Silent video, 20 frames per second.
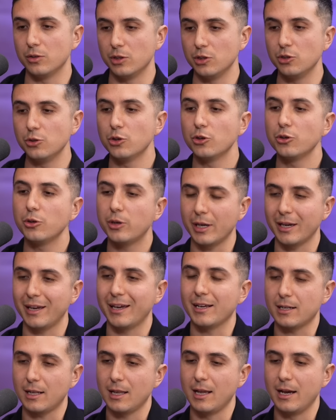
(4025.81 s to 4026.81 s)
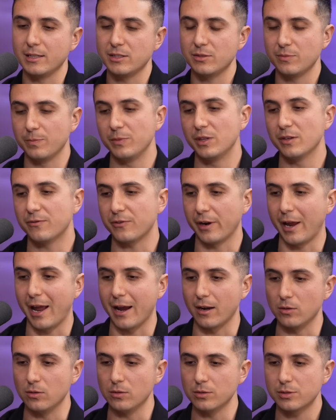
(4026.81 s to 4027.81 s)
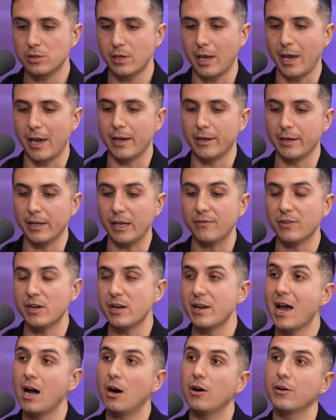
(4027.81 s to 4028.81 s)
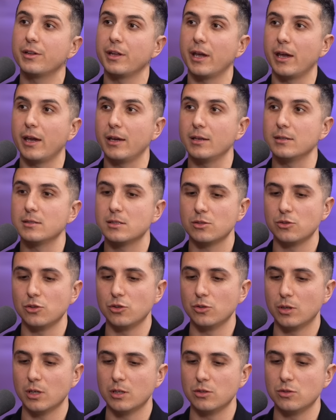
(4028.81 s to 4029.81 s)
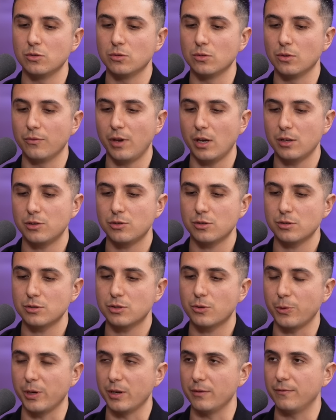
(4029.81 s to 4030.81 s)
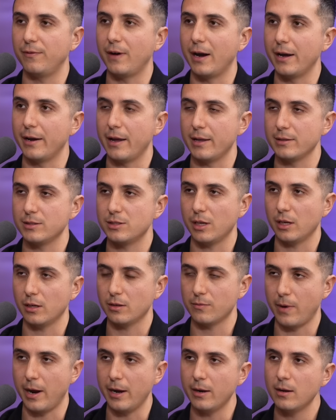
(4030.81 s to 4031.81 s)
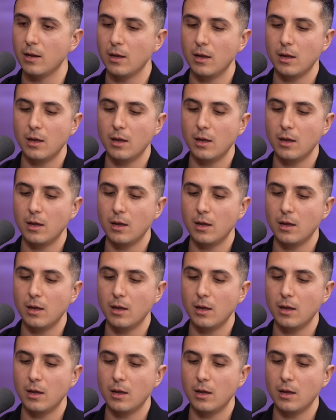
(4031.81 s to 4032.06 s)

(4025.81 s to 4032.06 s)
you know, you can get clients in different angles and even nowadays you can do innovations, creative financing, right?